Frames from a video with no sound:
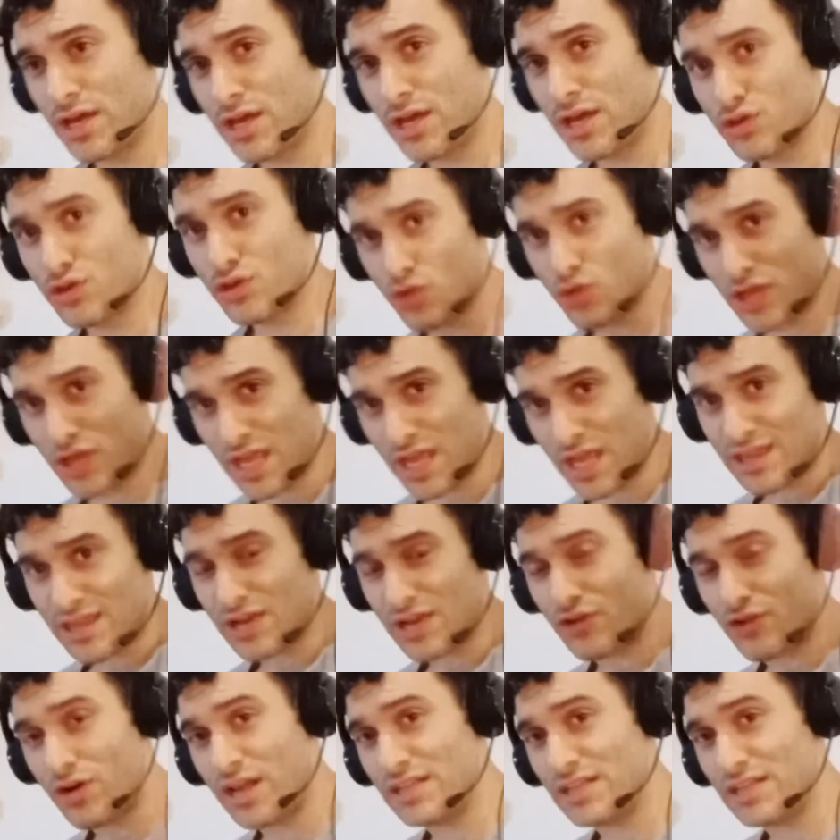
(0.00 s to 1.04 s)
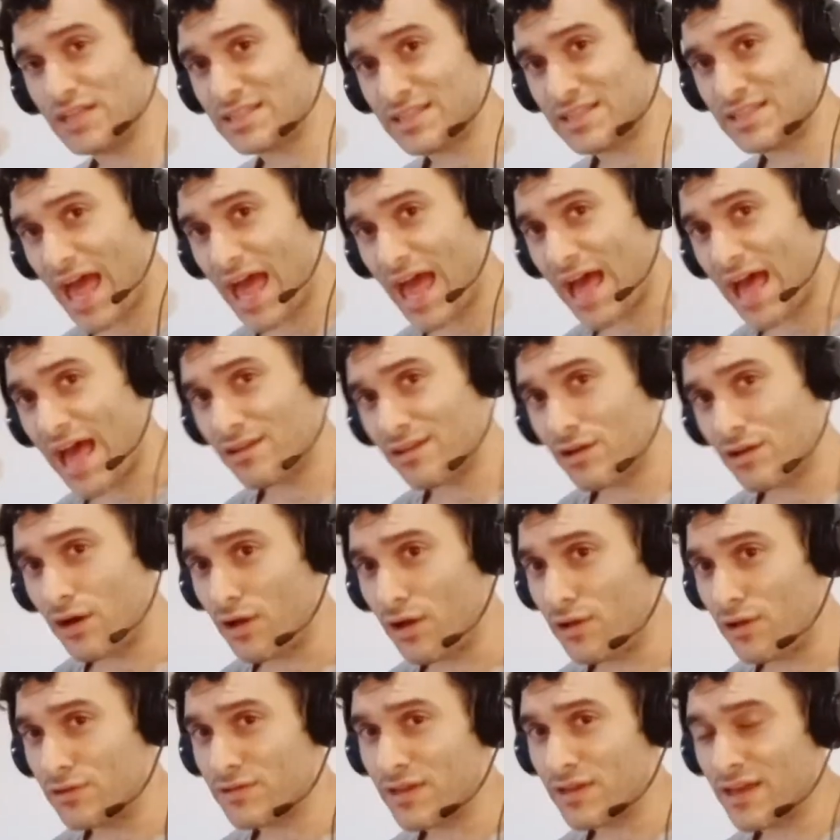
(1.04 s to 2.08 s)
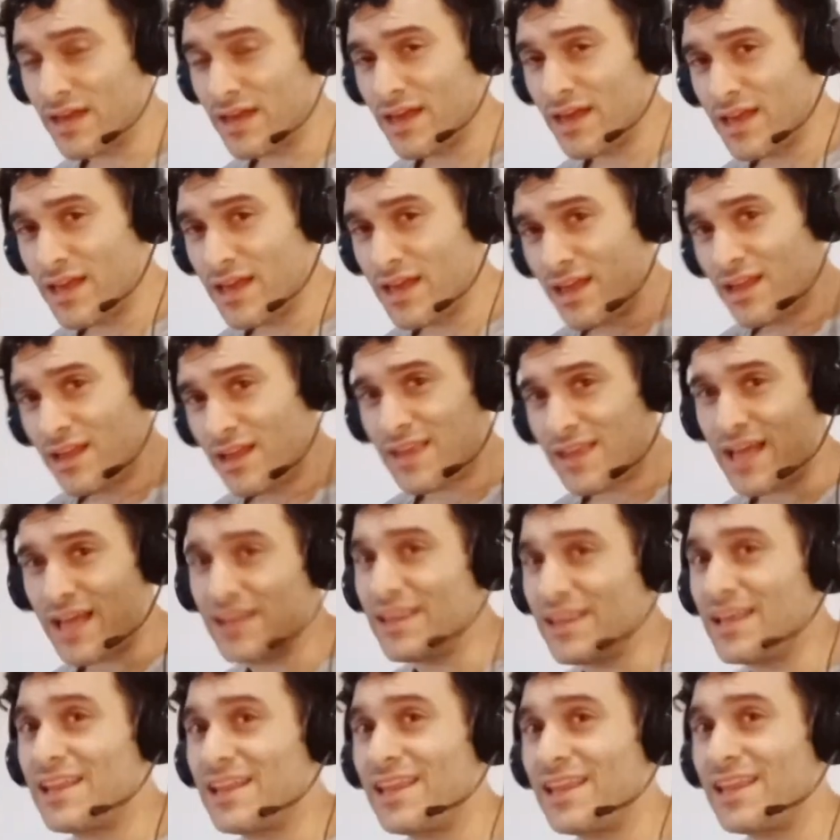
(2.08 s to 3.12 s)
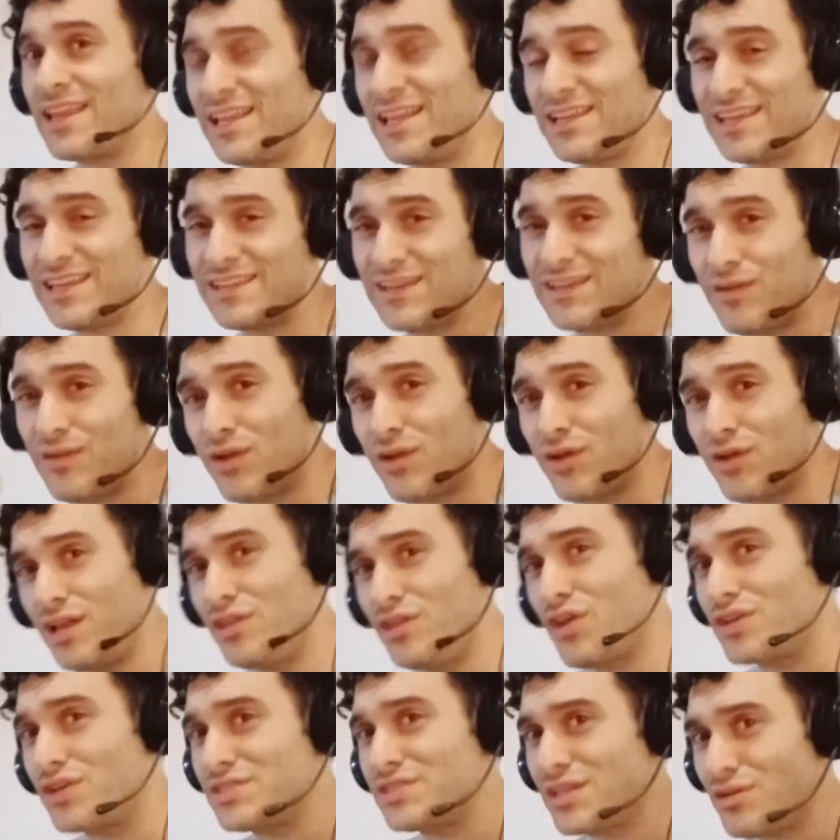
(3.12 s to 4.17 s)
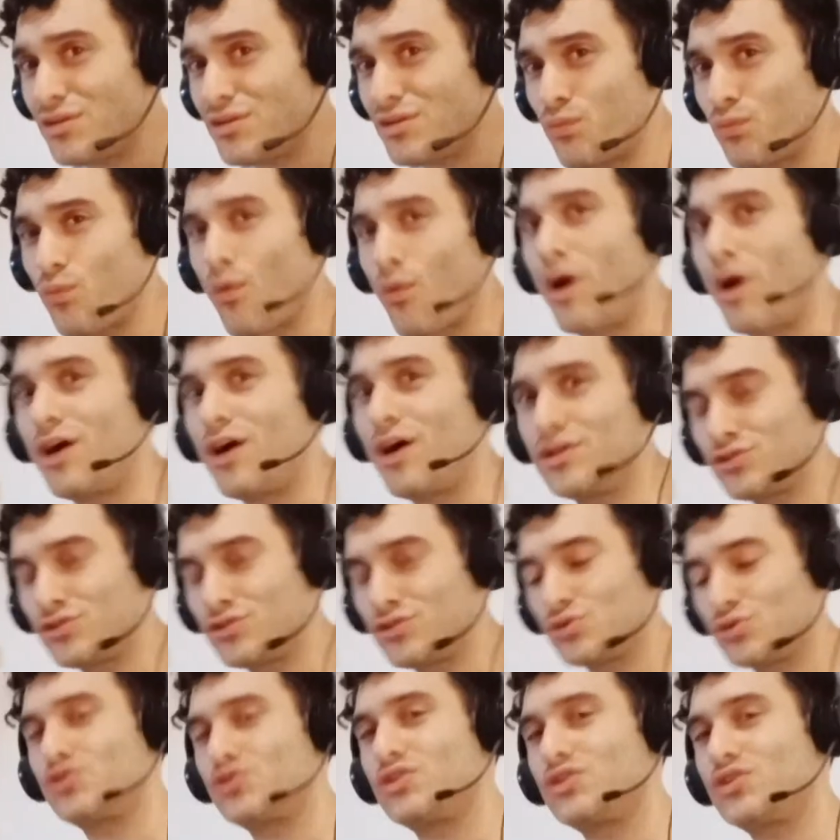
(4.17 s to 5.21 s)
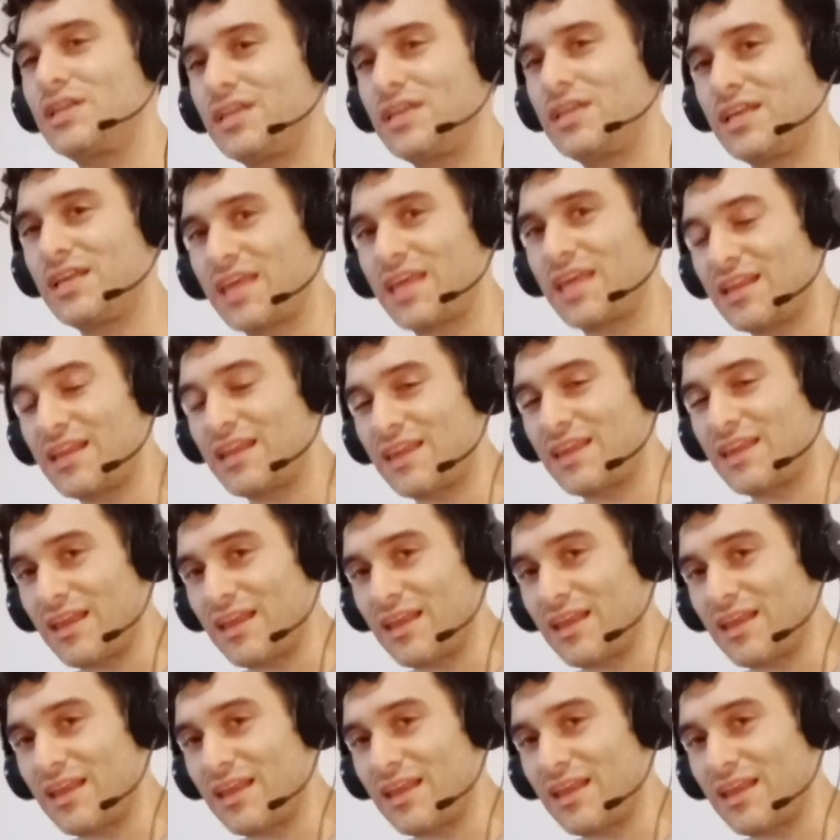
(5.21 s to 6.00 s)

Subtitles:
to get the crazy dad called, technically he doesn't want to really get.